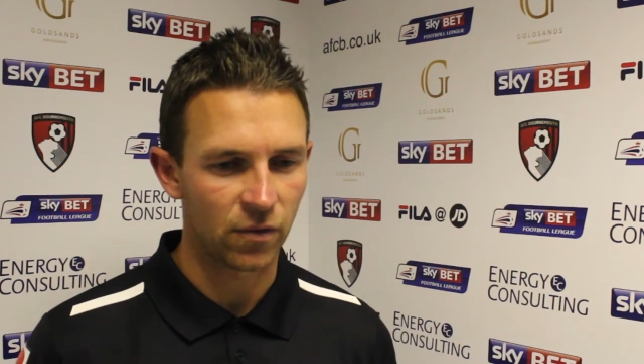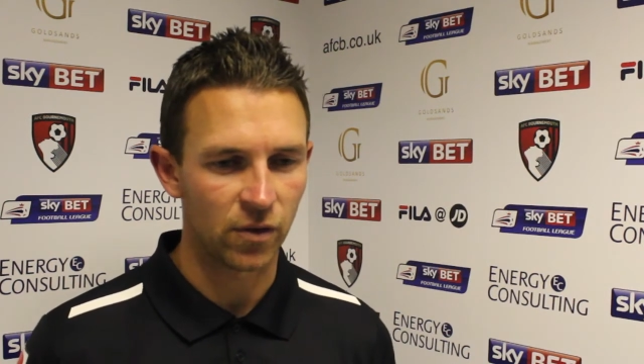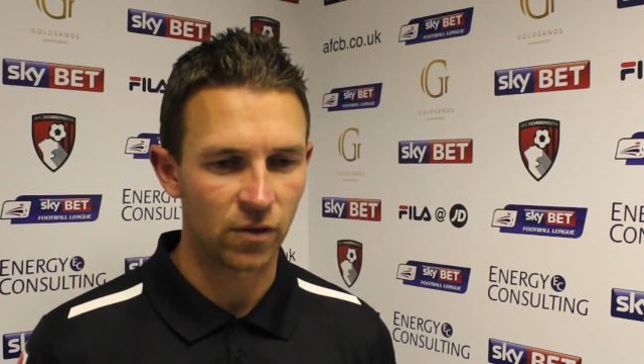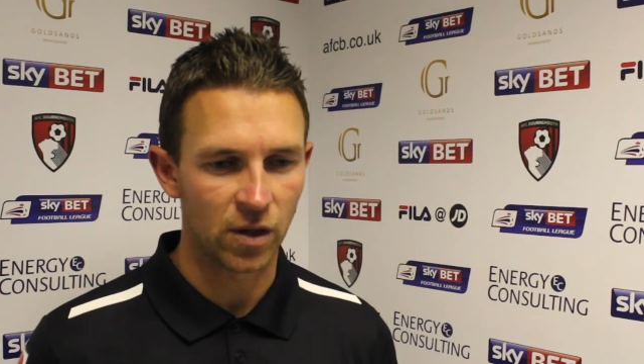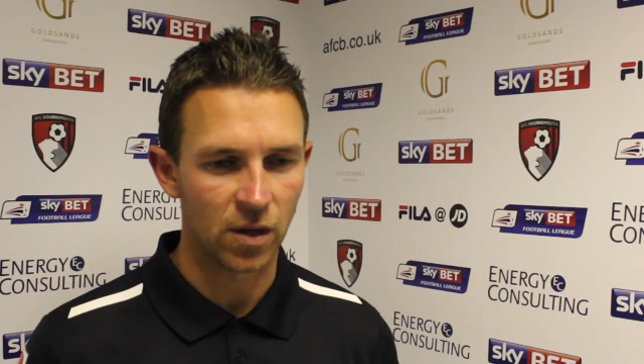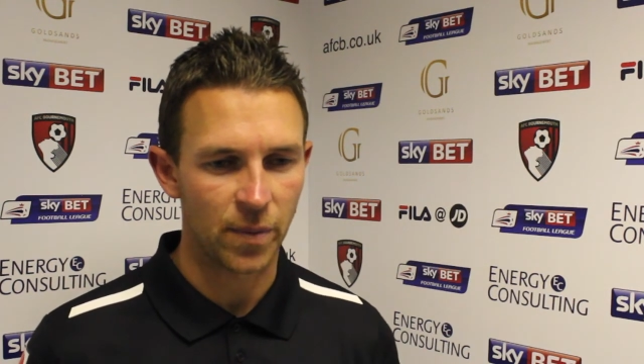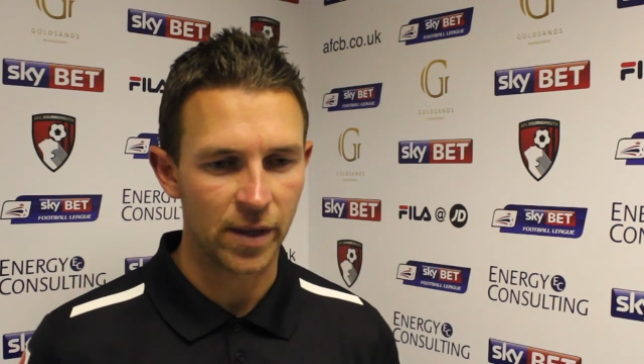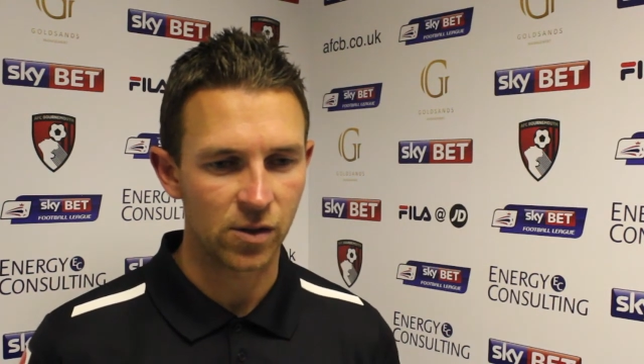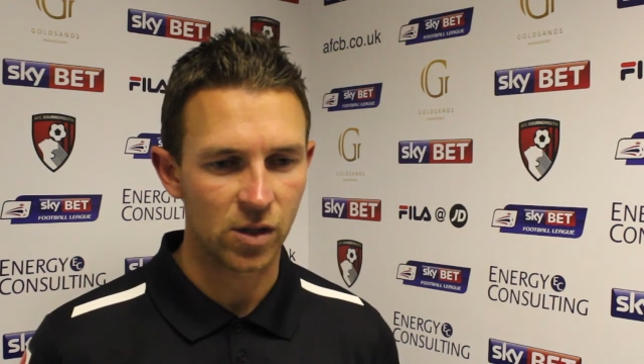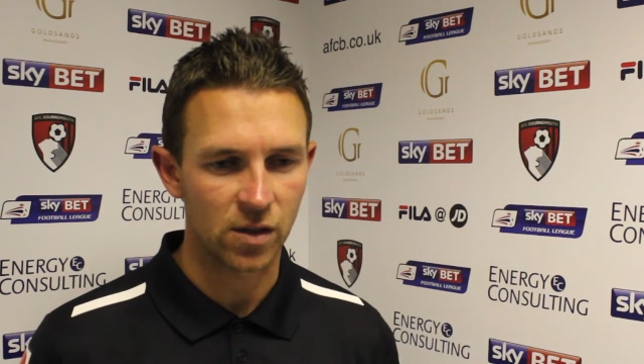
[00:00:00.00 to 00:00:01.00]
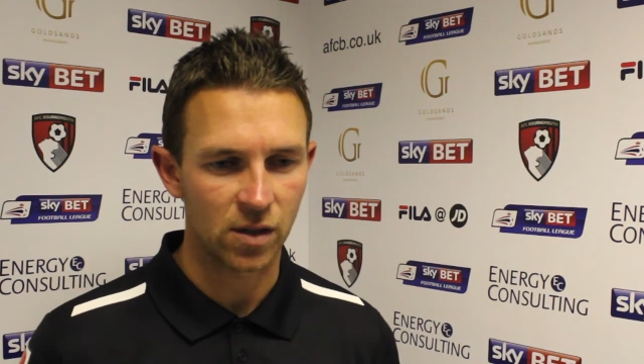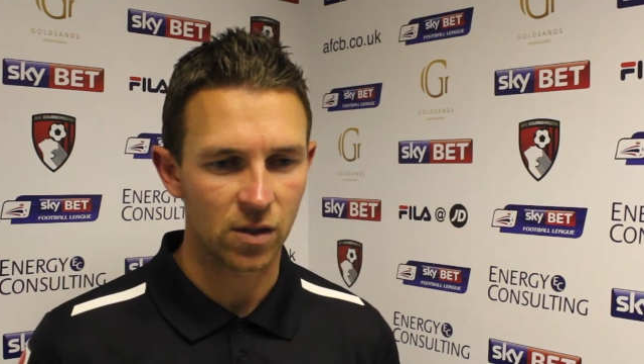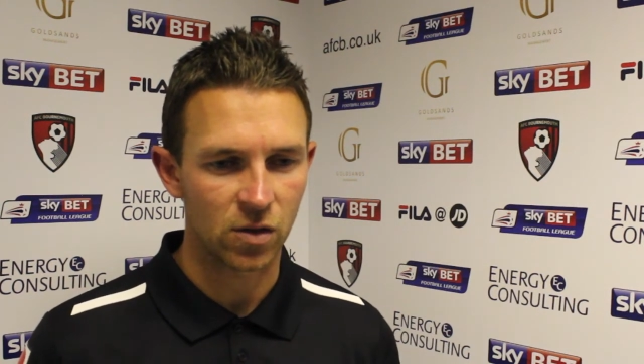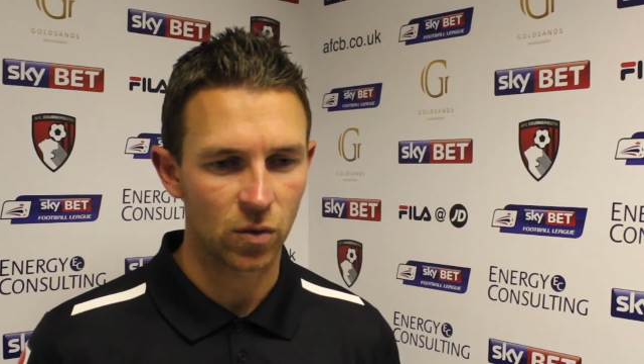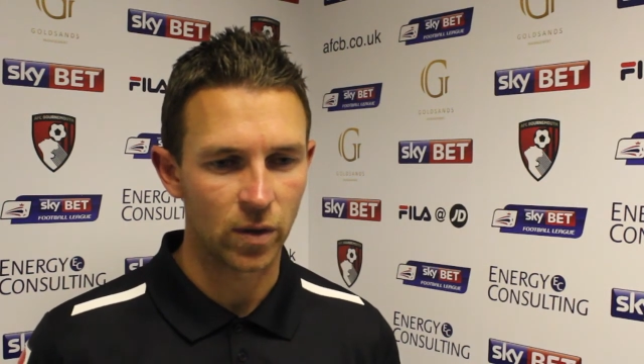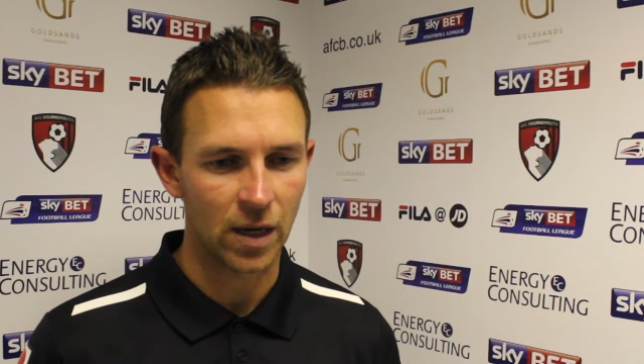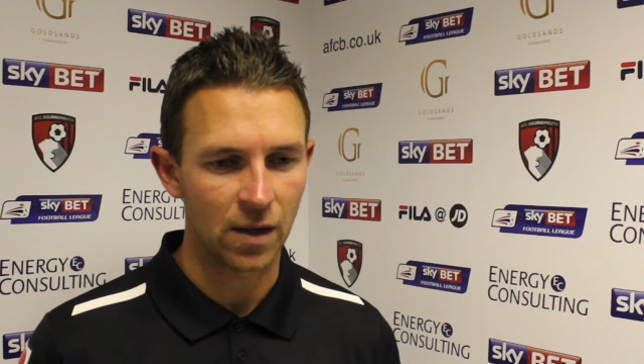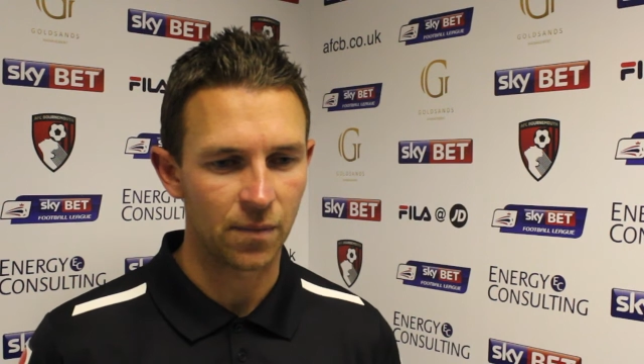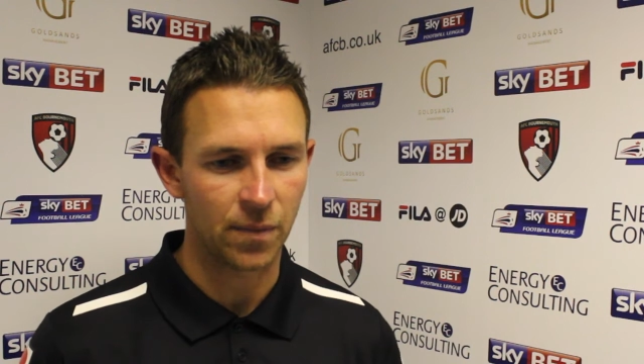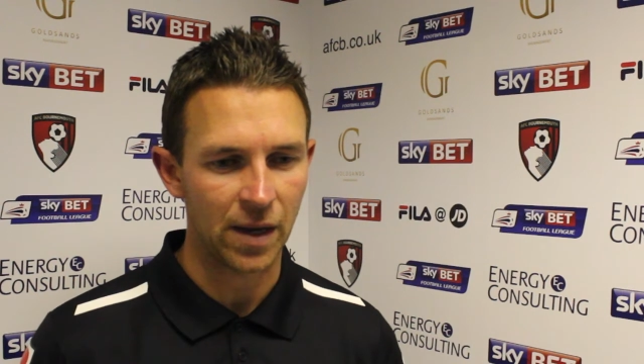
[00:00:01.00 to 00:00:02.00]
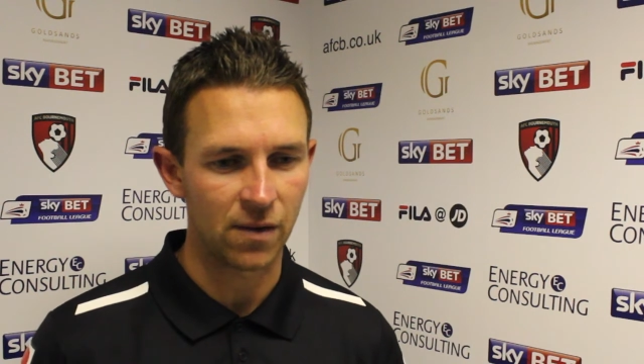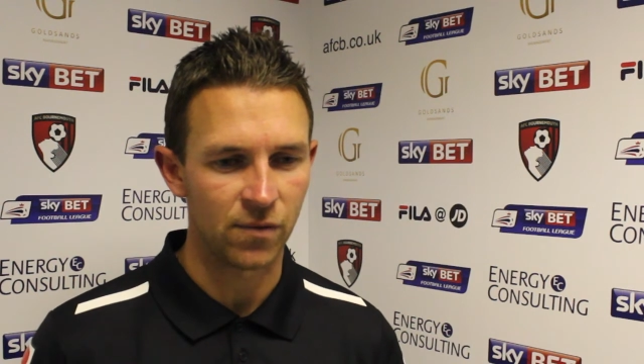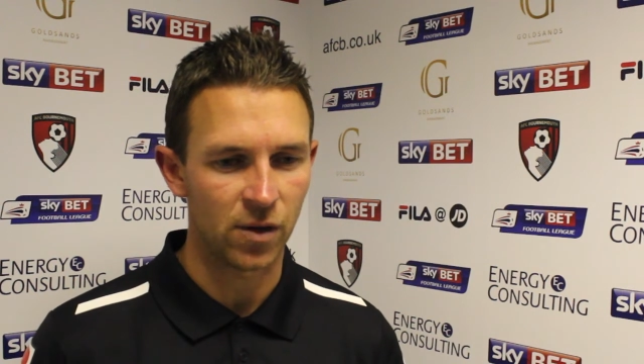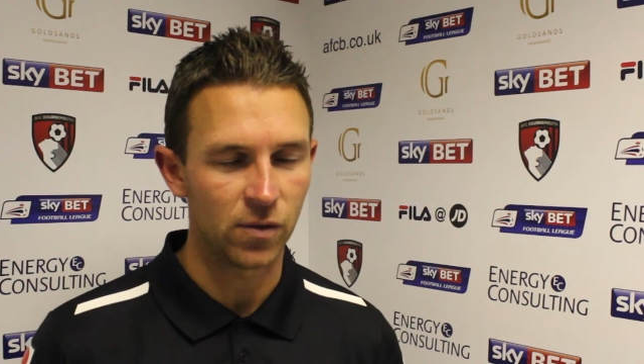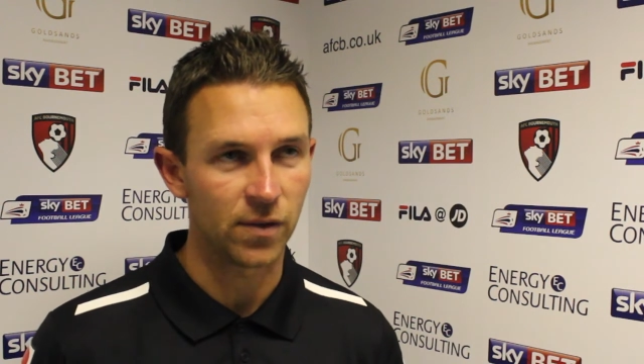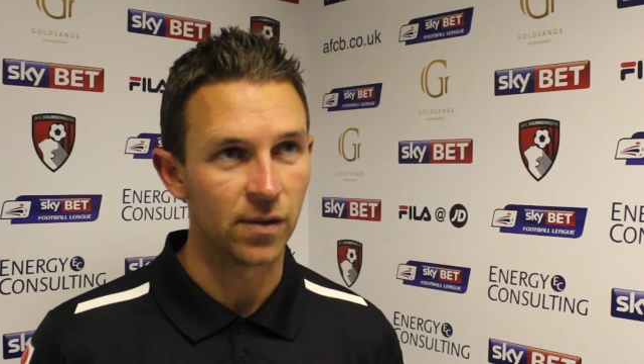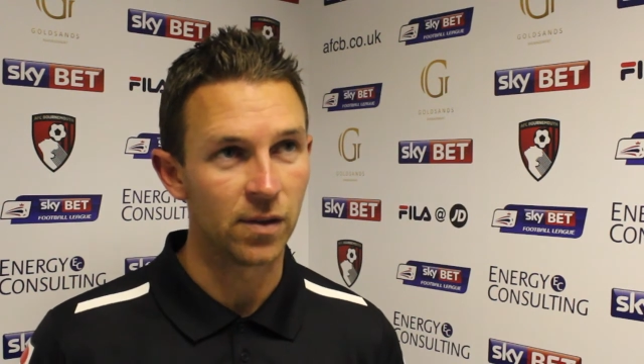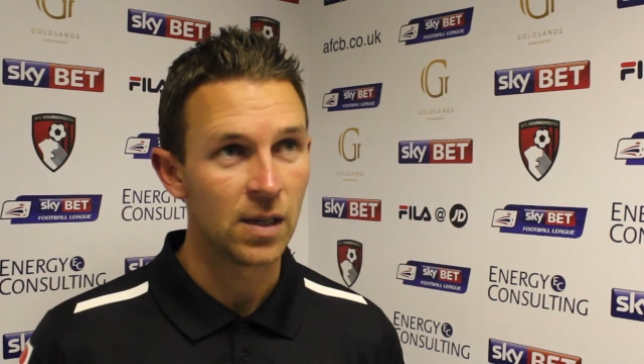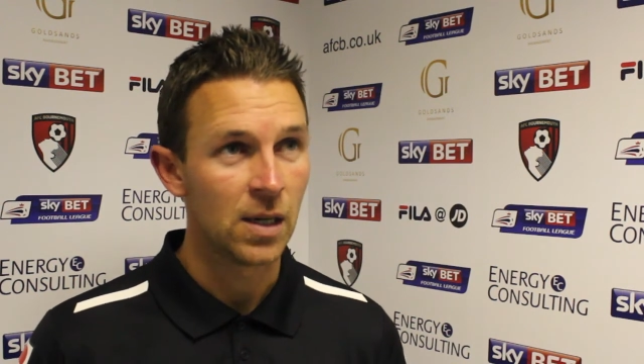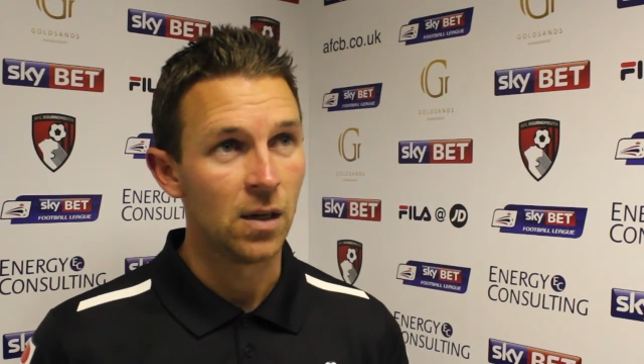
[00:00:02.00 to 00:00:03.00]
for Benji to get back involved and,